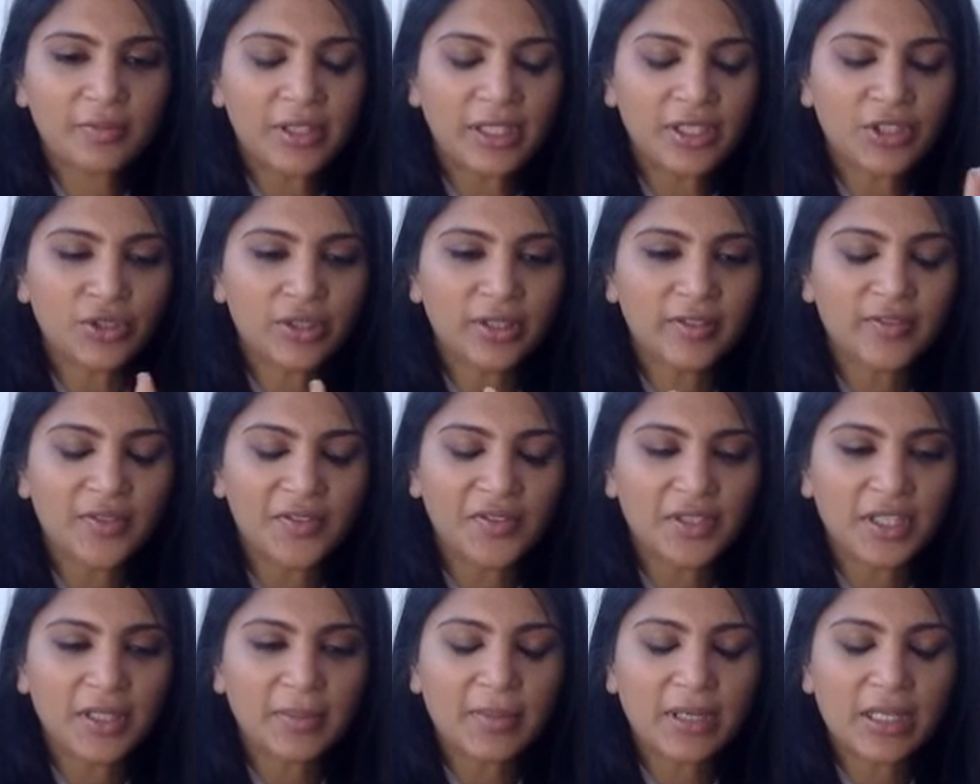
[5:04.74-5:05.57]
literally
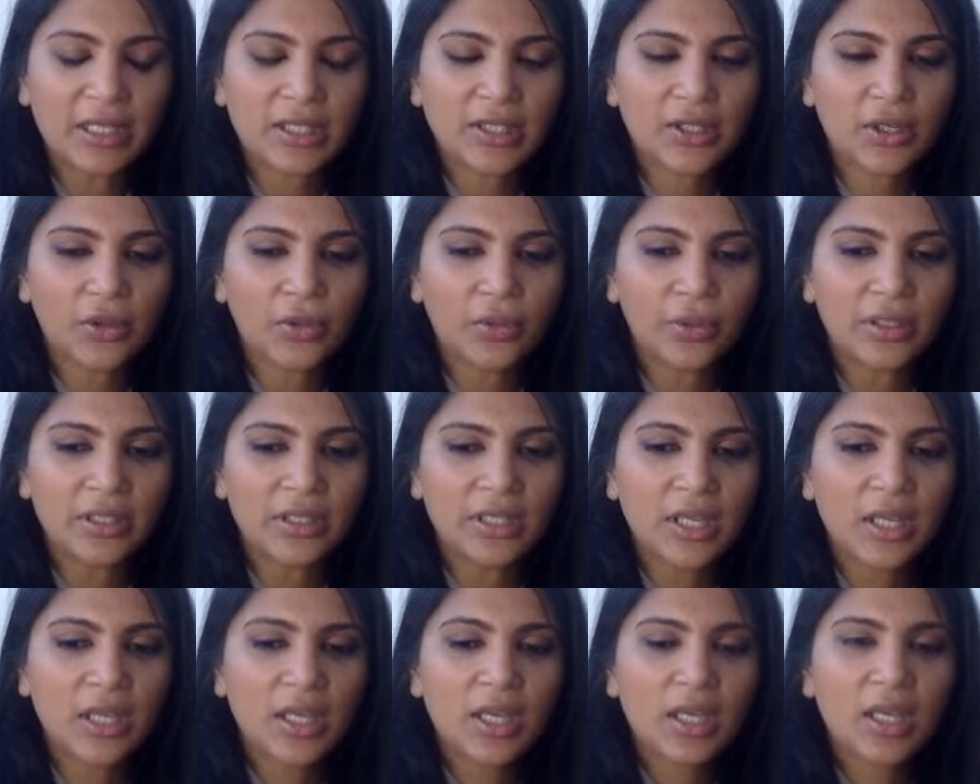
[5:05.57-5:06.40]
15 minutes ago.
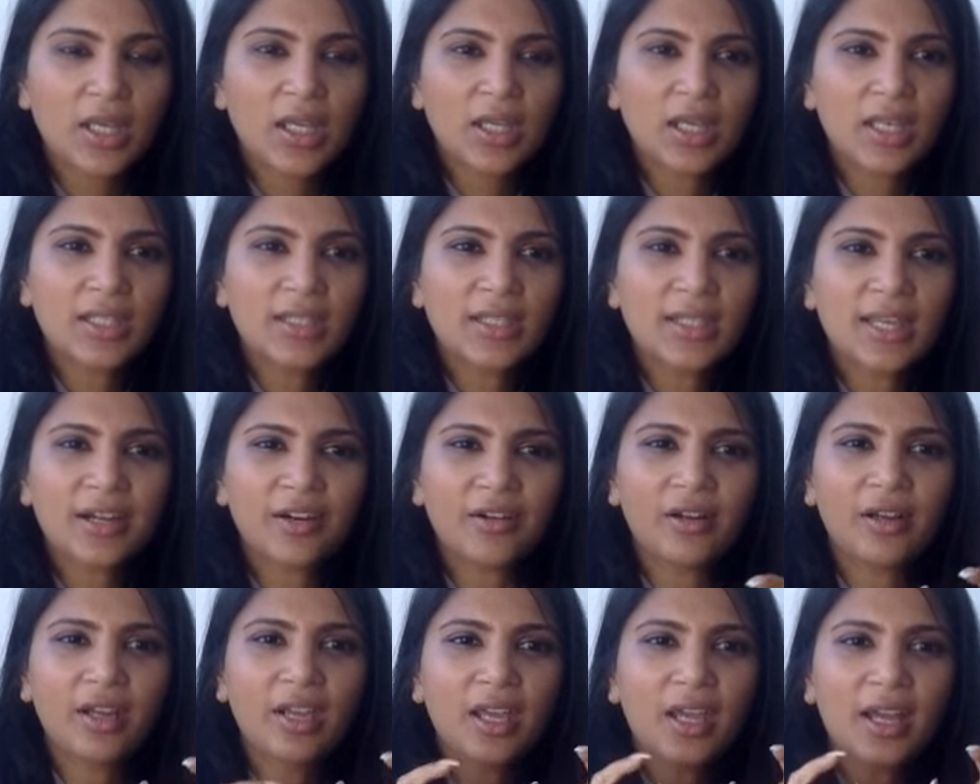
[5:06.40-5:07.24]
Is there
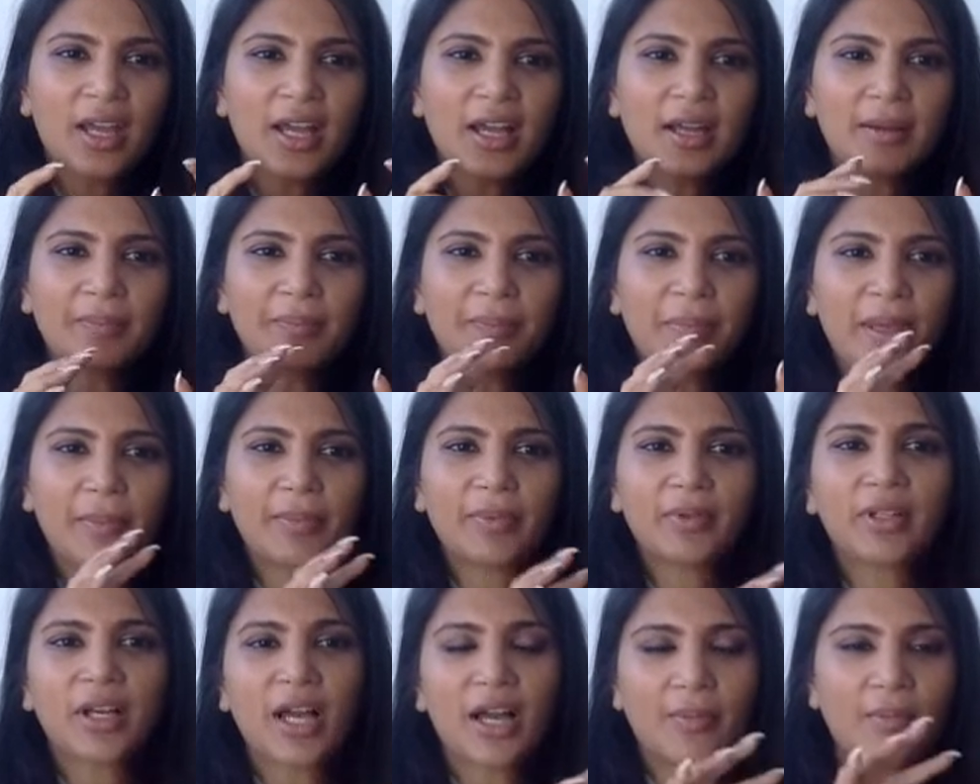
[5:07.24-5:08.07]

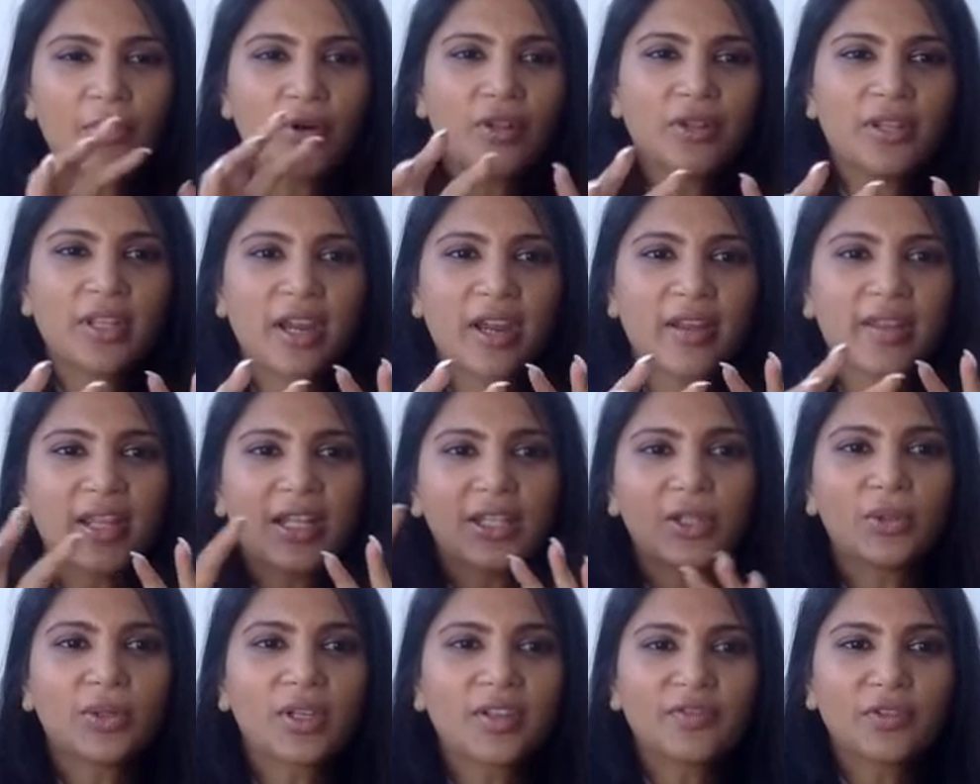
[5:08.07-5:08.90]
people come on there and they're
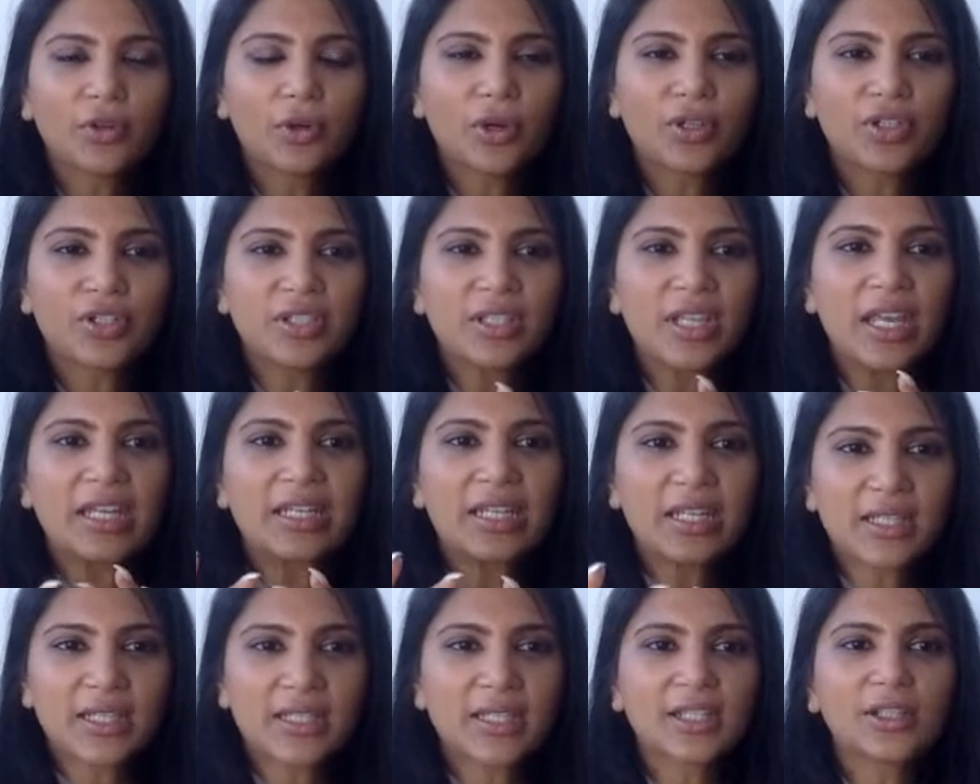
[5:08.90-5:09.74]
looking for coaches?
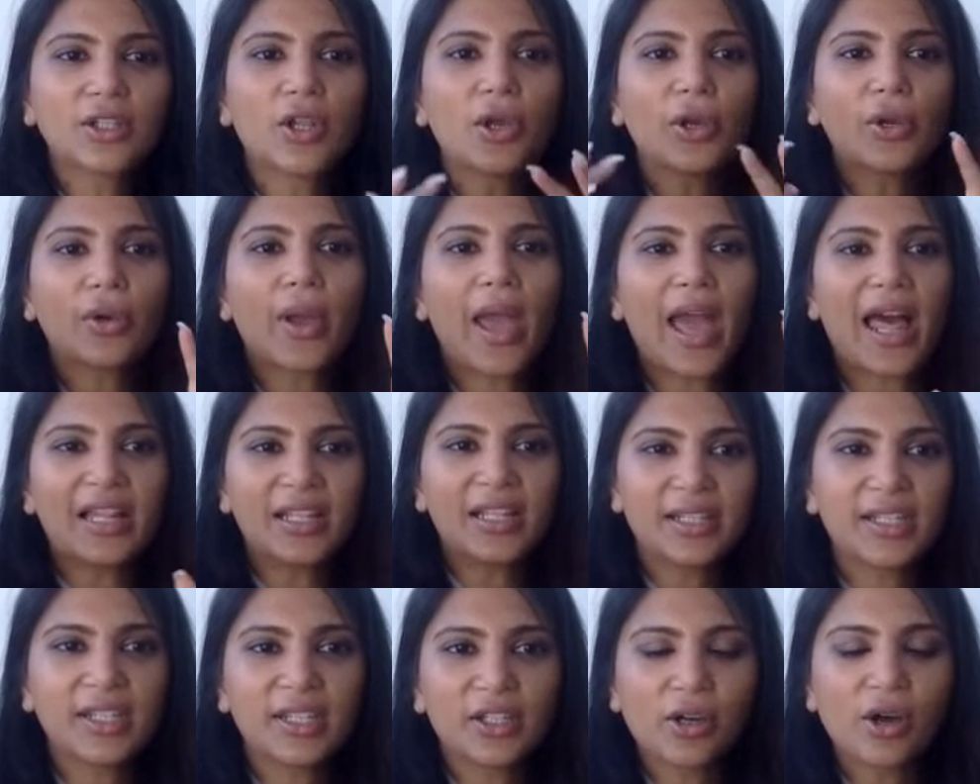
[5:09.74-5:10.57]
Does the
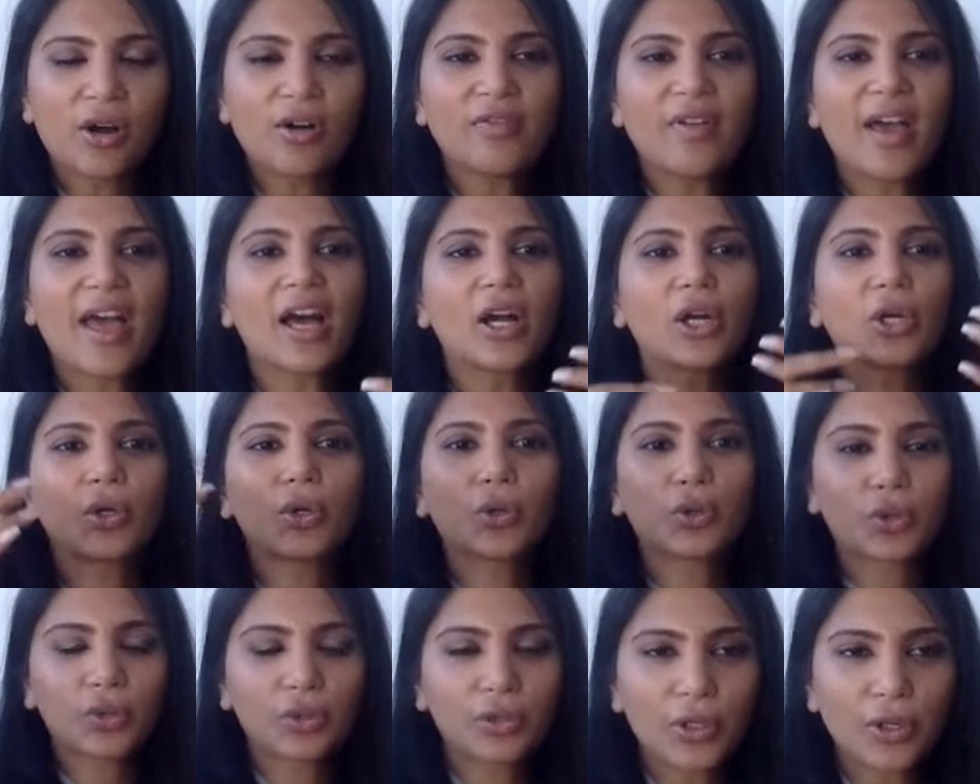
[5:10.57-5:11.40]
locality of how
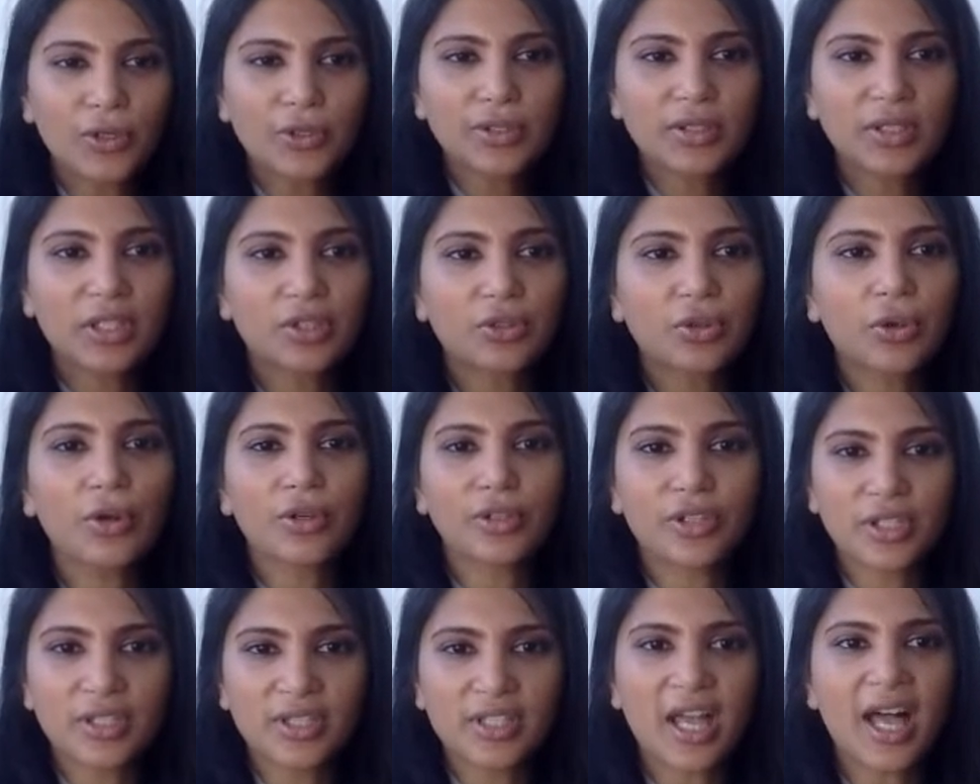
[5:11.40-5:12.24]
close the
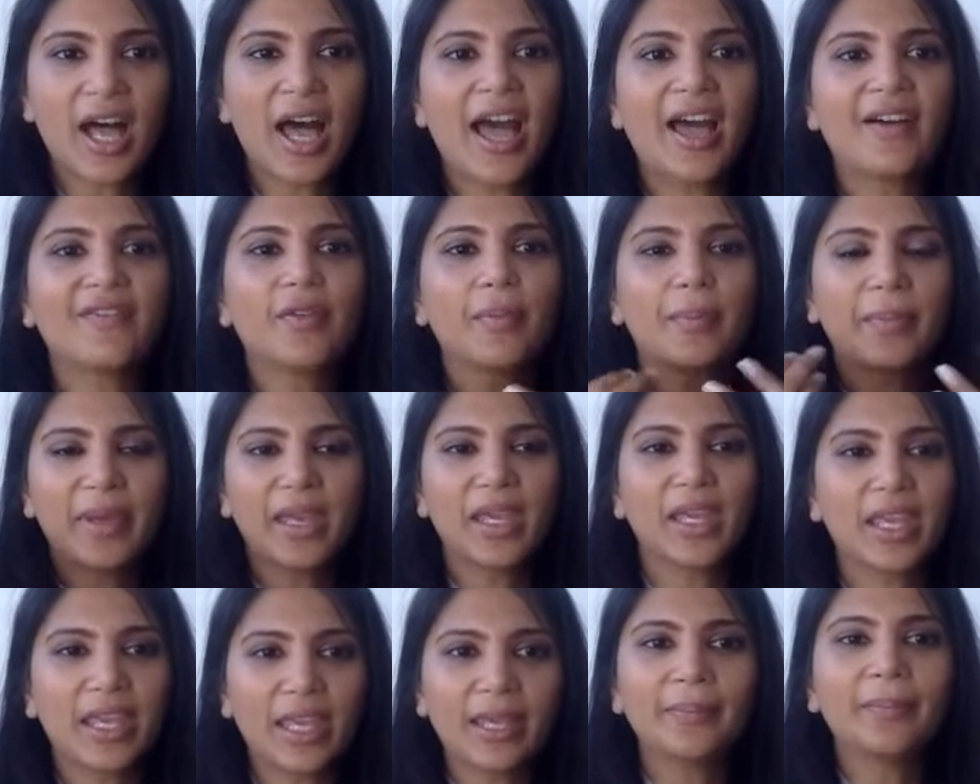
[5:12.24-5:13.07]
coaches are have a
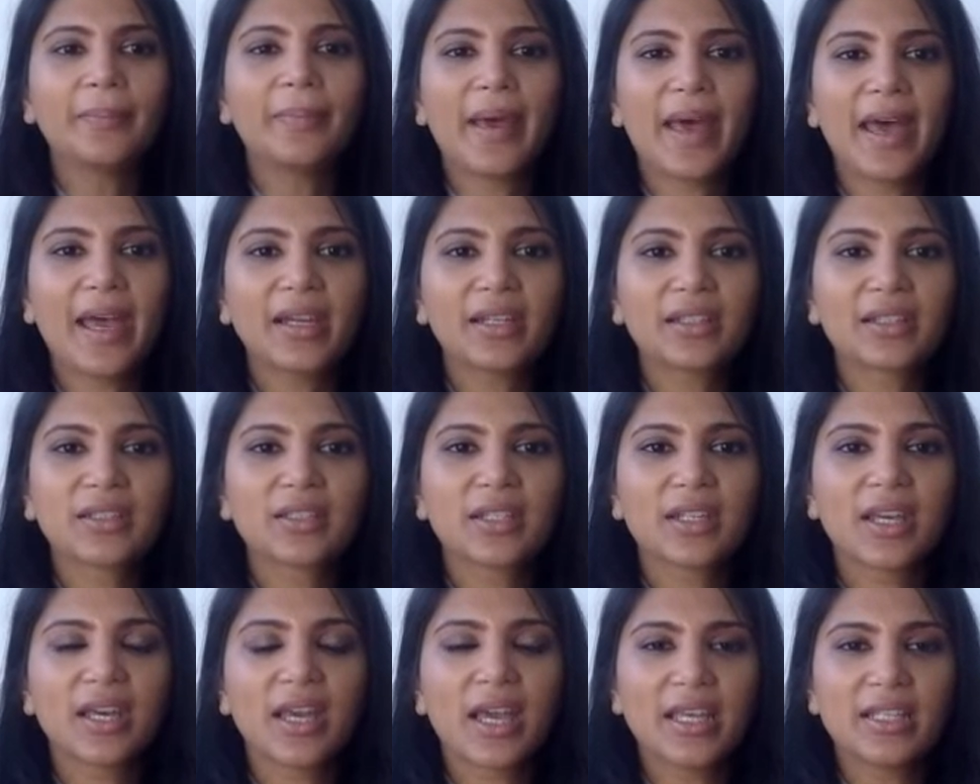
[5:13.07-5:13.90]
big impact
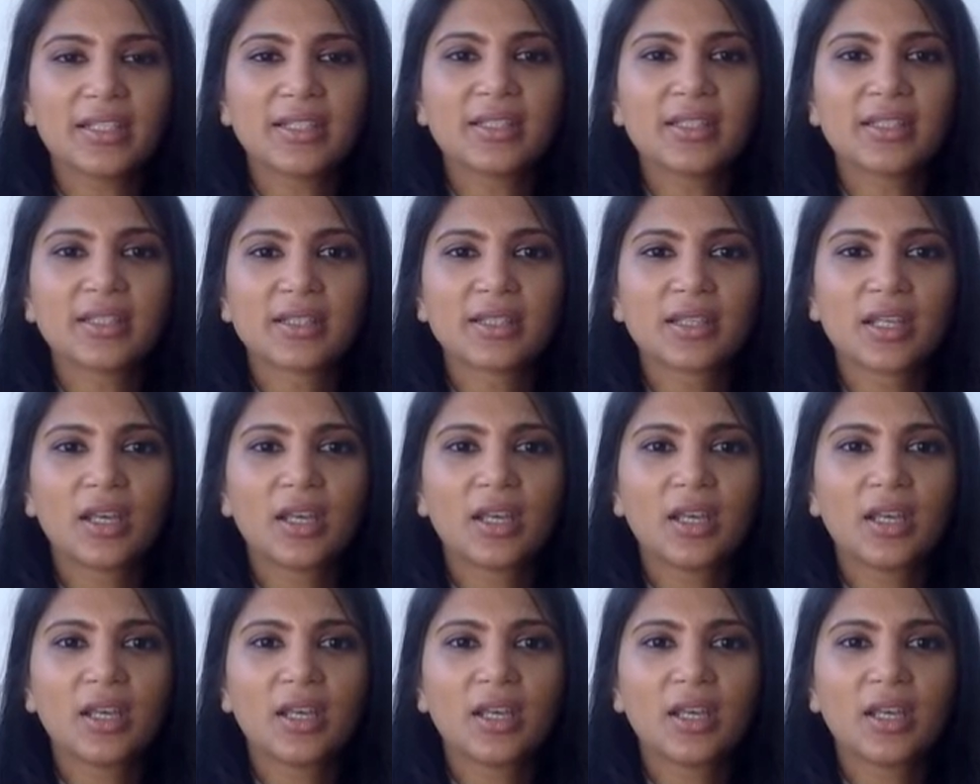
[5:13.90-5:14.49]
as